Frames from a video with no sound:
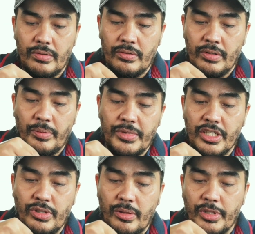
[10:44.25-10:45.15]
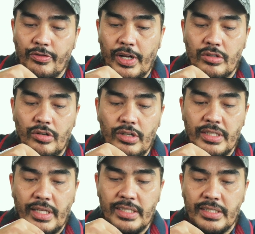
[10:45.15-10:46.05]
rub this with a bit of alcohol in
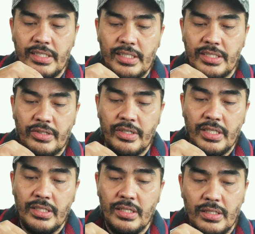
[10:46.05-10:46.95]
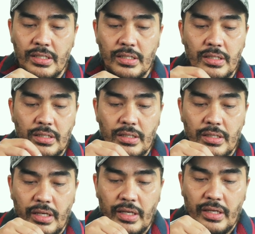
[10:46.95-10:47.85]
the LCD screen
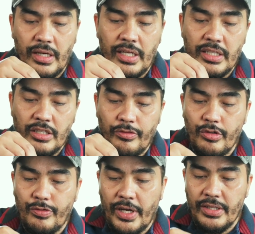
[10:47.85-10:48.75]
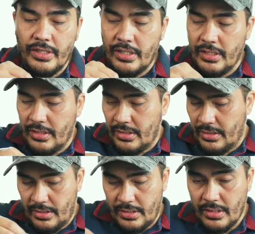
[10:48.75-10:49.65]
and in the viewfinder,
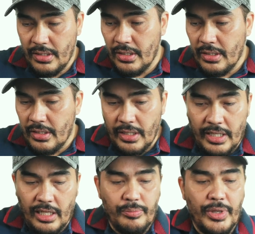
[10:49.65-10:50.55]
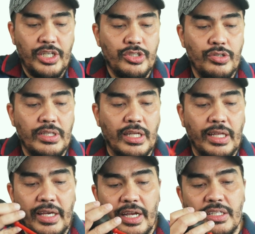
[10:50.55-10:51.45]
and I'll make sure that
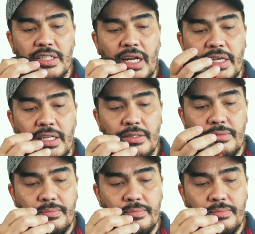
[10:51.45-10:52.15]
I air dry it